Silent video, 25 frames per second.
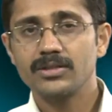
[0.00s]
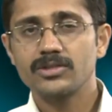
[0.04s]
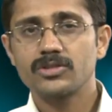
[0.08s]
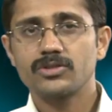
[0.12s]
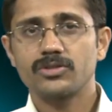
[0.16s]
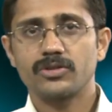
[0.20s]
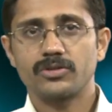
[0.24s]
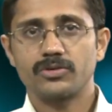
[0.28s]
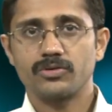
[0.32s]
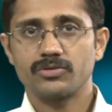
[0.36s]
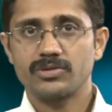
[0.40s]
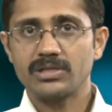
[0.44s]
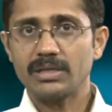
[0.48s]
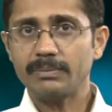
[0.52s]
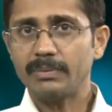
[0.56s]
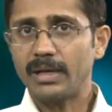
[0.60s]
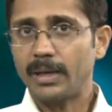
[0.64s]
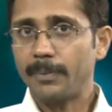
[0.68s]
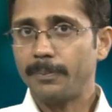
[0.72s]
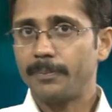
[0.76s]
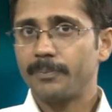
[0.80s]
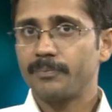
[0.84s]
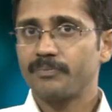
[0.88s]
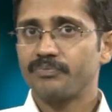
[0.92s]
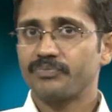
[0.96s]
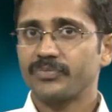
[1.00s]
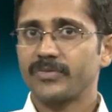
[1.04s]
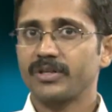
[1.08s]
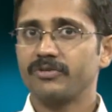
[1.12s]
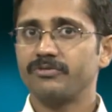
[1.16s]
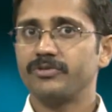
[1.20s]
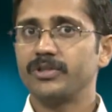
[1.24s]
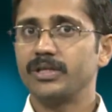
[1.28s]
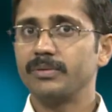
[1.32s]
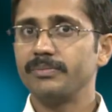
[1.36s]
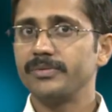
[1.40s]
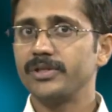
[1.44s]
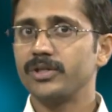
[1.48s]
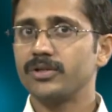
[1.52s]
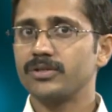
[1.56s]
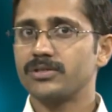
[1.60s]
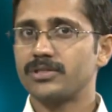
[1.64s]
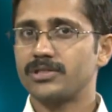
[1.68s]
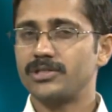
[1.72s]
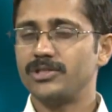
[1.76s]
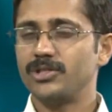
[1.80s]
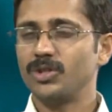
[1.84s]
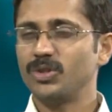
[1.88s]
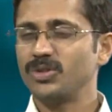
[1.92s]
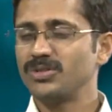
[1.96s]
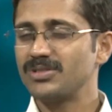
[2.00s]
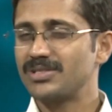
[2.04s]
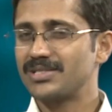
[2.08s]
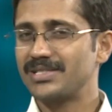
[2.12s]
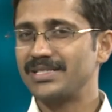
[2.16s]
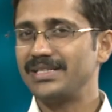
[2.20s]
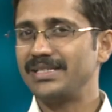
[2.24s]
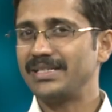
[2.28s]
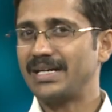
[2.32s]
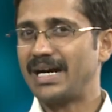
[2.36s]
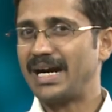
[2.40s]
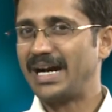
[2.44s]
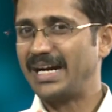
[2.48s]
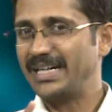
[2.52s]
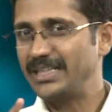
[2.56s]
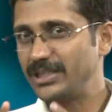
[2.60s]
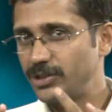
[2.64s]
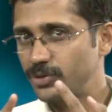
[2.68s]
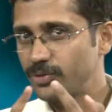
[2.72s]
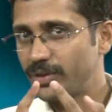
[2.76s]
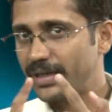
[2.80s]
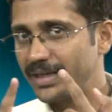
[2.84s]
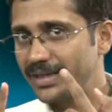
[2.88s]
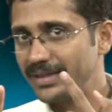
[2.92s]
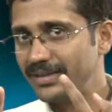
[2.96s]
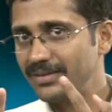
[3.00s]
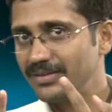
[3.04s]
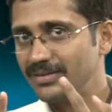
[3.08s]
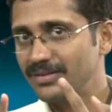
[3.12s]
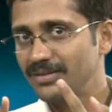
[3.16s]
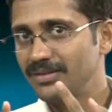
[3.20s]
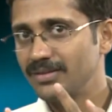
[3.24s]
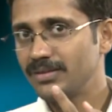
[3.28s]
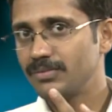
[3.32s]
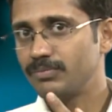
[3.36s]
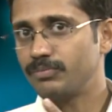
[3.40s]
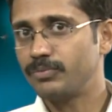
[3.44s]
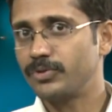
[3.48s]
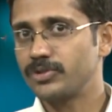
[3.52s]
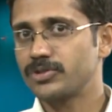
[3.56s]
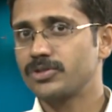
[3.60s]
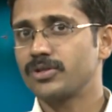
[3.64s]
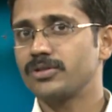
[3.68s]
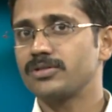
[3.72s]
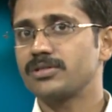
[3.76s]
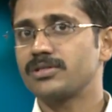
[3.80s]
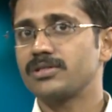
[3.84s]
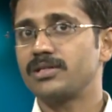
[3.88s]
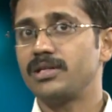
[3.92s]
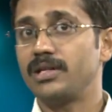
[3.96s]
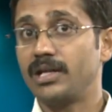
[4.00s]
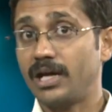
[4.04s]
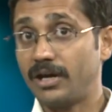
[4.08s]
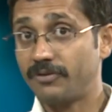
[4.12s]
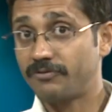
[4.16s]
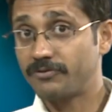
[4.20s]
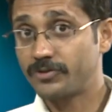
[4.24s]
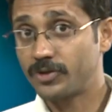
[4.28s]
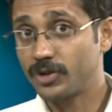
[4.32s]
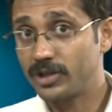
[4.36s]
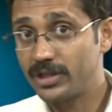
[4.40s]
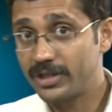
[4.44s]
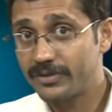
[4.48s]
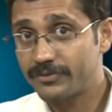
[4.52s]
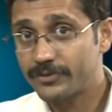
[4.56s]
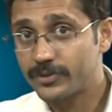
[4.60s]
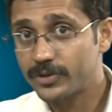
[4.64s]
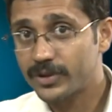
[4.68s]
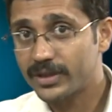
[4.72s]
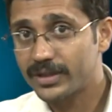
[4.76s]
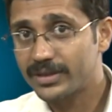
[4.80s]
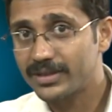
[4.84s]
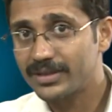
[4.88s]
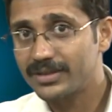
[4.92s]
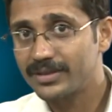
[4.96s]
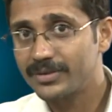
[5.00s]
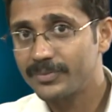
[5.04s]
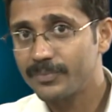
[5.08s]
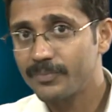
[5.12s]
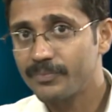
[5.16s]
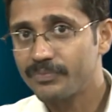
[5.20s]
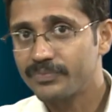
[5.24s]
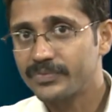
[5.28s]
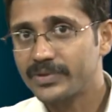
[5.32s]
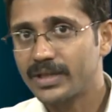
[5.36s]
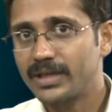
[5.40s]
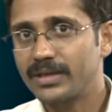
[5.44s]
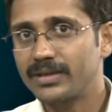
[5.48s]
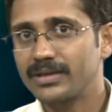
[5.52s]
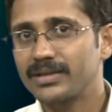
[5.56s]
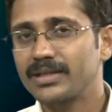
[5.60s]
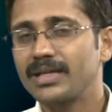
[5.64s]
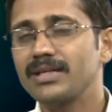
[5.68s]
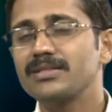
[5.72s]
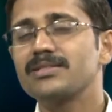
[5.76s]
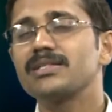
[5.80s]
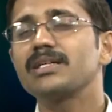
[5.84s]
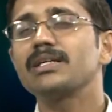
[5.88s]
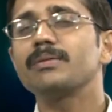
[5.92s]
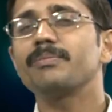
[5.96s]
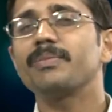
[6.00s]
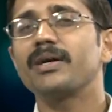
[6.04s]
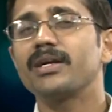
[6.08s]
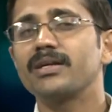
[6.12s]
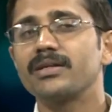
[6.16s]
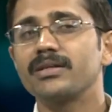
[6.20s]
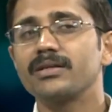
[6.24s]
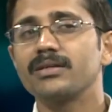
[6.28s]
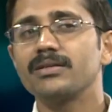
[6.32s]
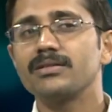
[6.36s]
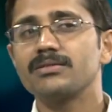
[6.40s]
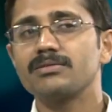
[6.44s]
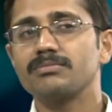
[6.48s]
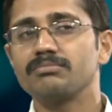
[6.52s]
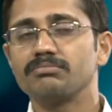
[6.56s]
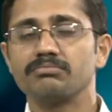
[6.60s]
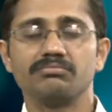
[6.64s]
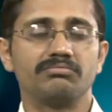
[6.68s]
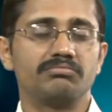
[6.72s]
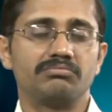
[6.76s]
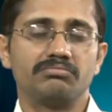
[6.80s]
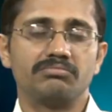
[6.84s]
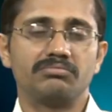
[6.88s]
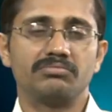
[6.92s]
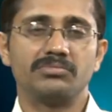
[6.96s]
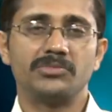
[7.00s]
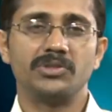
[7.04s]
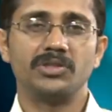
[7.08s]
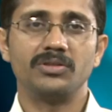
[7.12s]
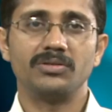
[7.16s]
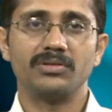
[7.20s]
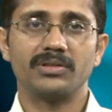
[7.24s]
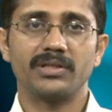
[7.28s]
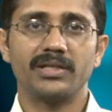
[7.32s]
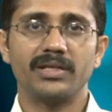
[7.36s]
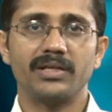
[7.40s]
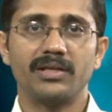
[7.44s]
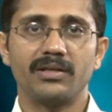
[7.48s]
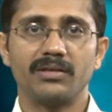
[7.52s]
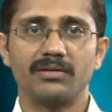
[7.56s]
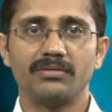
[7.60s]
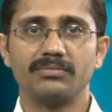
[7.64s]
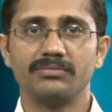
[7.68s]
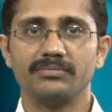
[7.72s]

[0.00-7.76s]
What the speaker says: So, to sum up, fermions do not see eye to eye, bosons love to live together, and classical particles do not care.